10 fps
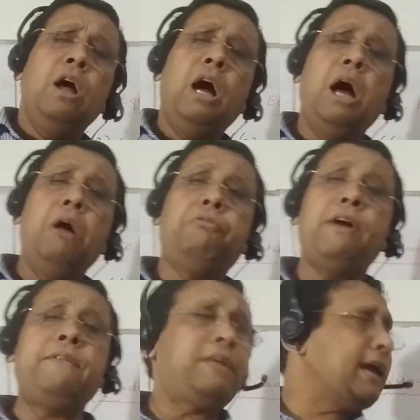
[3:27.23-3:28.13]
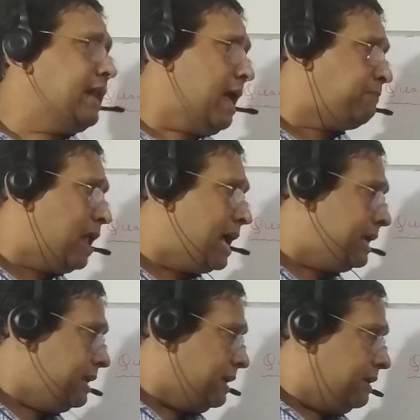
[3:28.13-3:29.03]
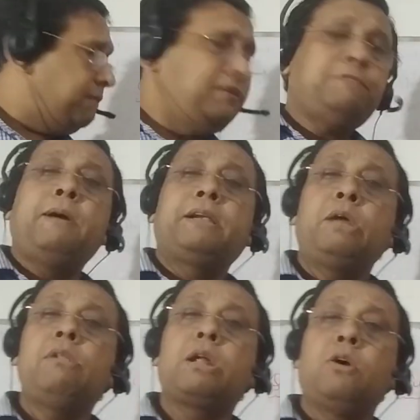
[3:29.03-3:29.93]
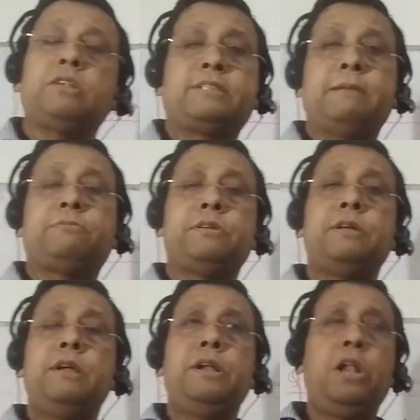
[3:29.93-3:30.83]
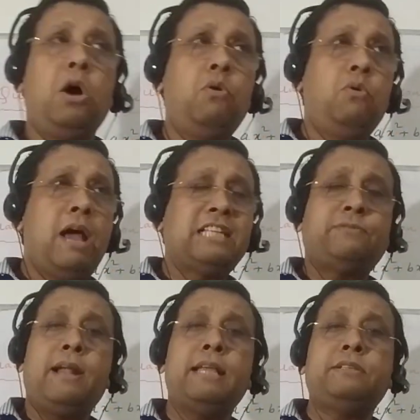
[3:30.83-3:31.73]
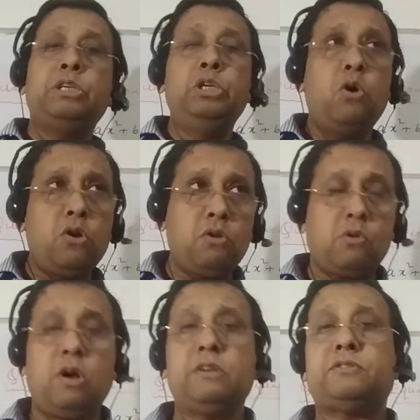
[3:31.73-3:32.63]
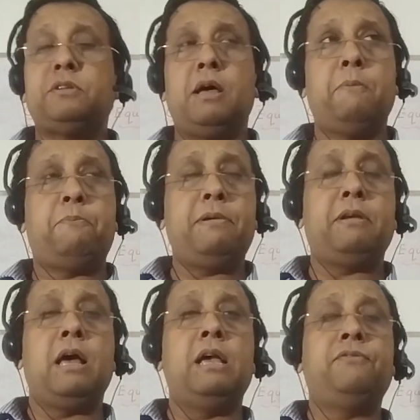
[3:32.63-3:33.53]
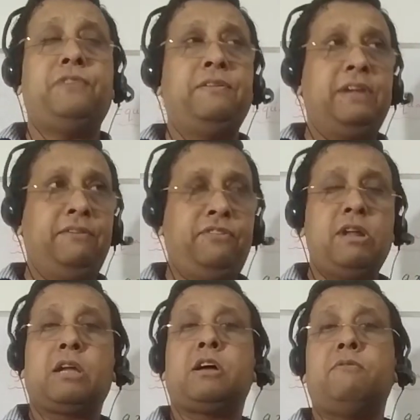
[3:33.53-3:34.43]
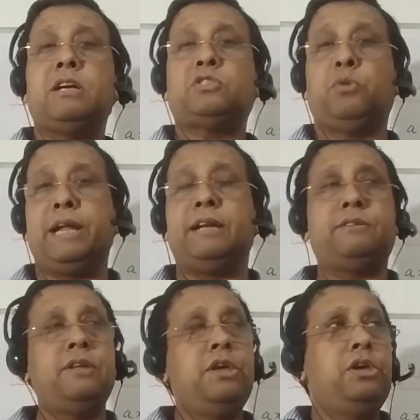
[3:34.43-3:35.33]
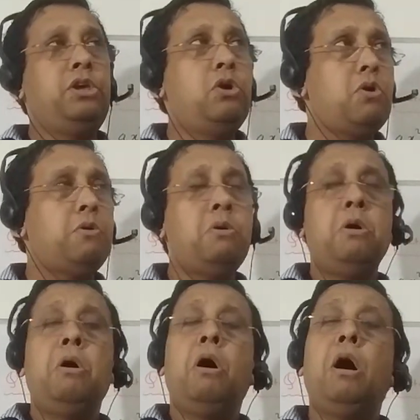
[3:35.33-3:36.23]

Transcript: where they can apply this particular concept. Now, as far as your if you are a commerce student, you